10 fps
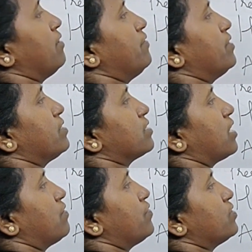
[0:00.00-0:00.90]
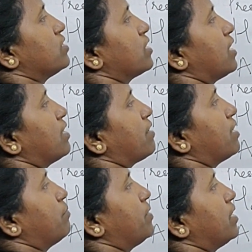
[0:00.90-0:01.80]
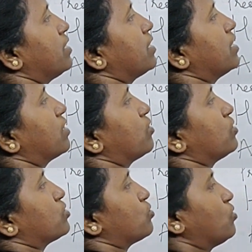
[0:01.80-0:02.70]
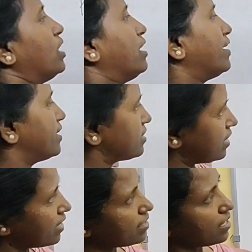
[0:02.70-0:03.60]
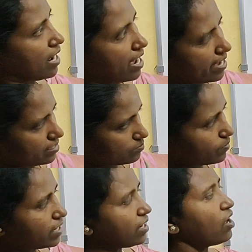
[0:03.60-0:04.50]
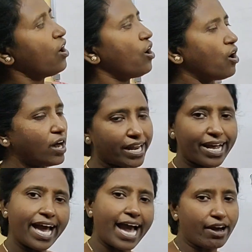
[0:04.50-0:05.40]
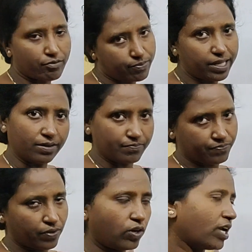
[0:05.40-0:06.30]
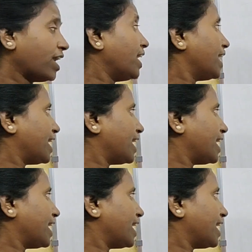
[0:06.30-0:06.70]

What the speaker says: If it is confusing, I'll write been here also. It is either has been or have been. Okay.